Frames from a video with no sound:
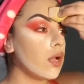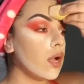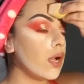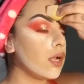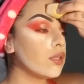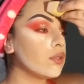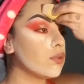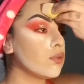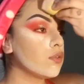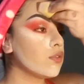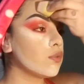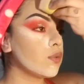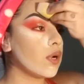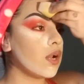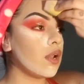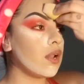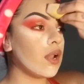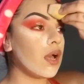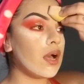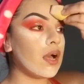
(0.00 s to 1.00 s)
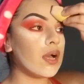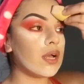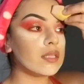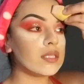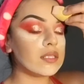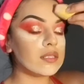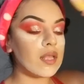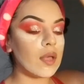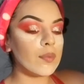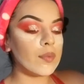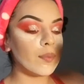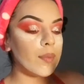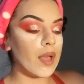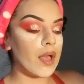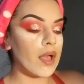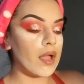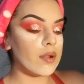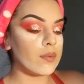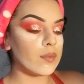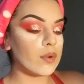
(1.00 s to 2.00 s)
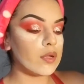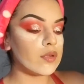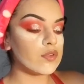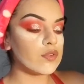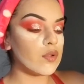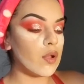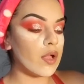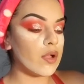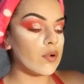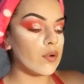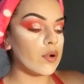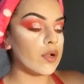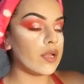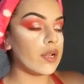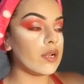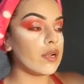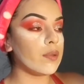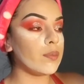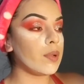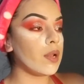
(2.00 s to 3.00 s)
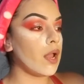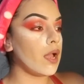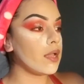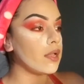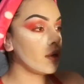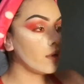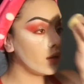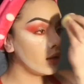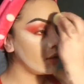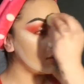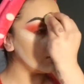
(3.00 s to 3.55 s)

I do sweat a lot on the top of my eyebrows, so I go ahead and apply a